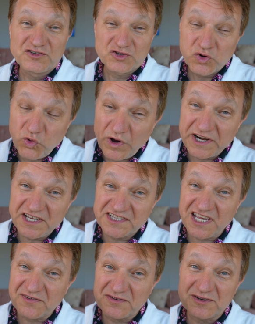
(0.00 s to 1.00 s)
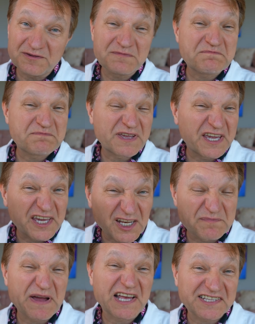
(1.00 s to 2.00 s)
27
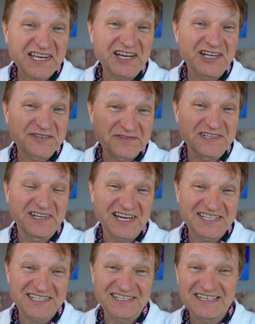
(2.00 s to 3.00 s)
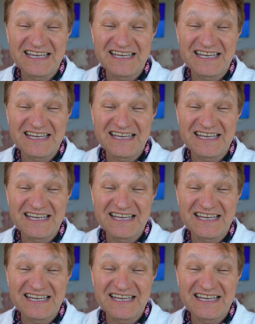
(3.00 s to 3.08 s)
kilopascals for the Dyson.